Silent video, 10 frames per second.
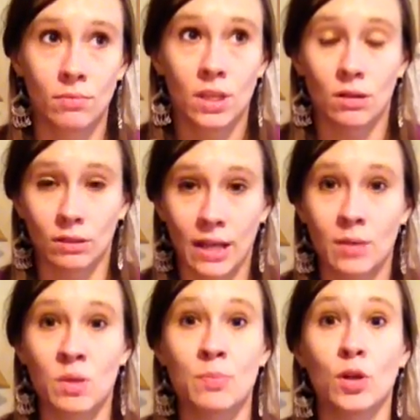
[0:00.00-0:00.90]
you know,
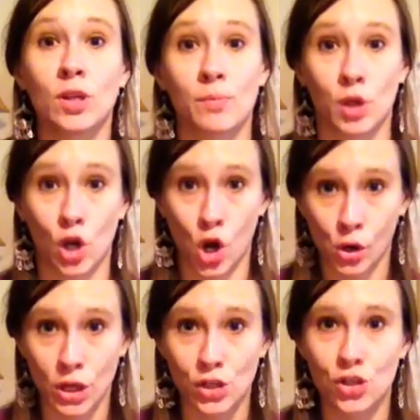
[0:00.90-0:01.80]
letting me build up the
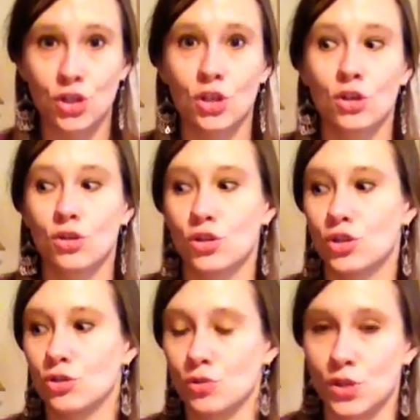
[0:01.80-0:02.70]
courage
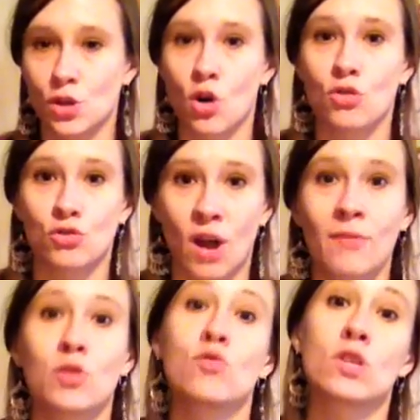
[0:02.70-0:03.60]
to start
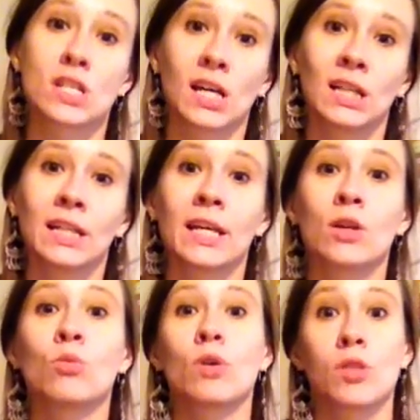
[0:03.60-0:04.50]
driving through the tunnel
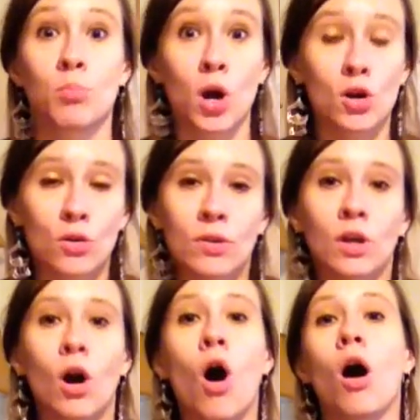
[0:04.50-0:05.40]
again with a partner in
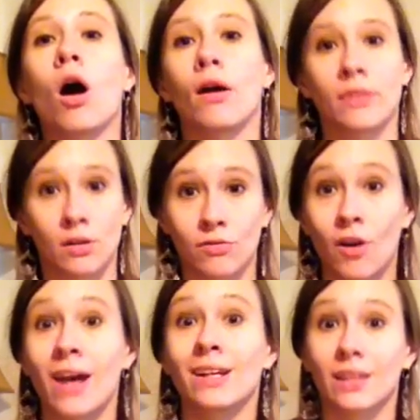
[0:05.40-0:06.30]
the car, and then
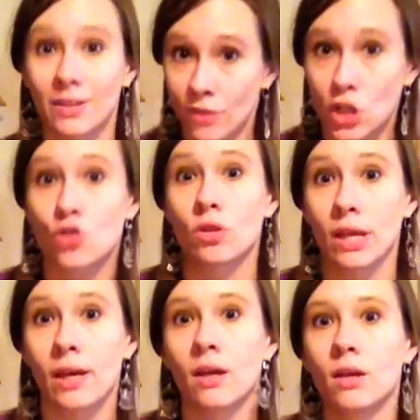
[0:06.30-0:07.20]
finally,
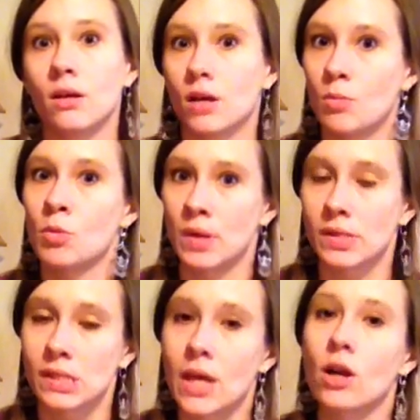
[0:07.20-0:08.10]
eventually, a couple
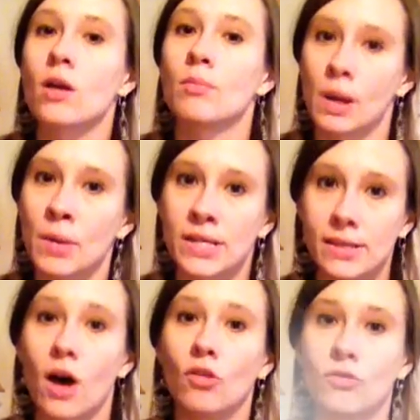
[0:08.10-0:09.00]
months later, by
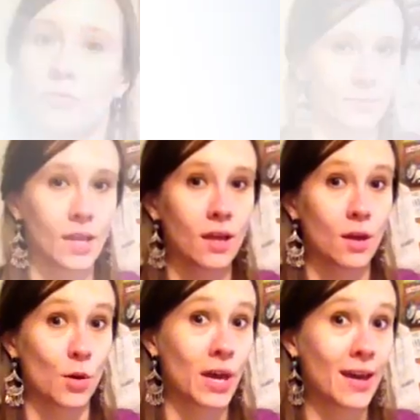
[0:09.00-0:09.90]
myself.
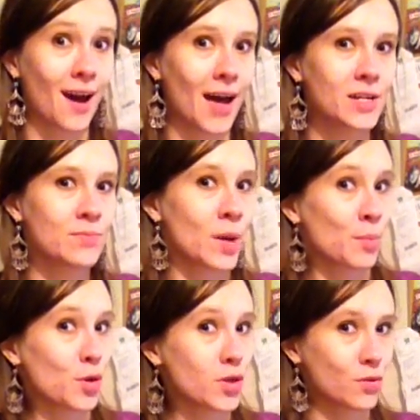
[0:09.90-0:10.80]
Okay, item
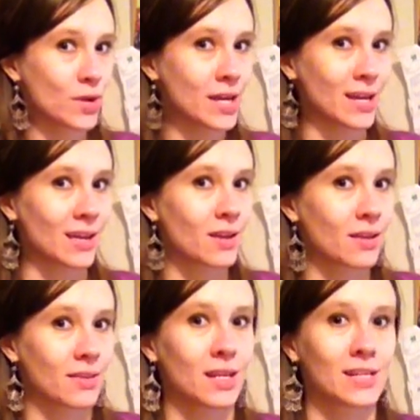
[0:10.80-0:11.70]
number 3
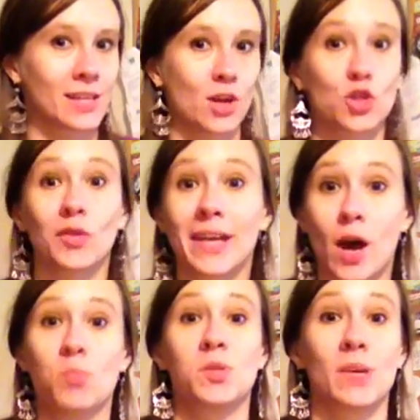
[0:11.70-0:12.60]
that has actually
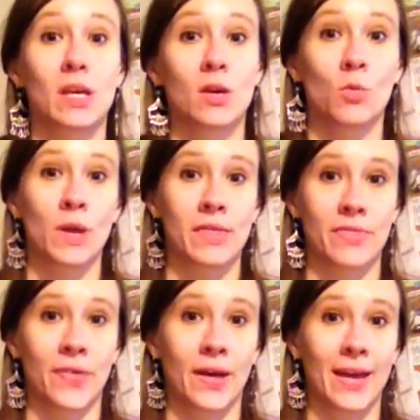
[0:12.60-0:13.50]
helped me
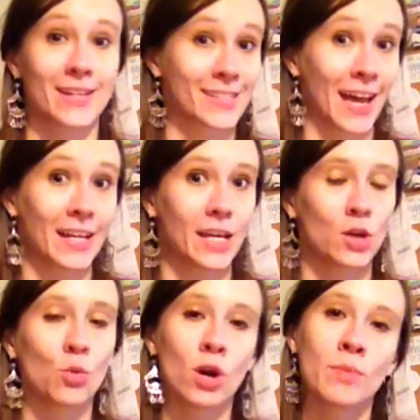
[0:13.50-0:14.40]
with anxiety
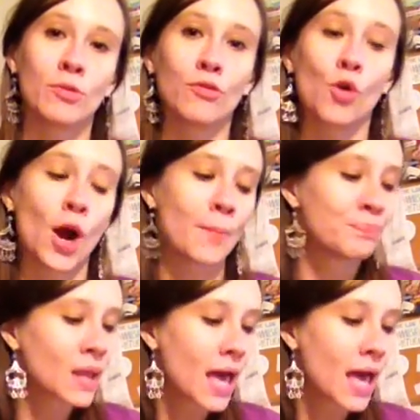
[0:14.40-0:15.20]
and worry before.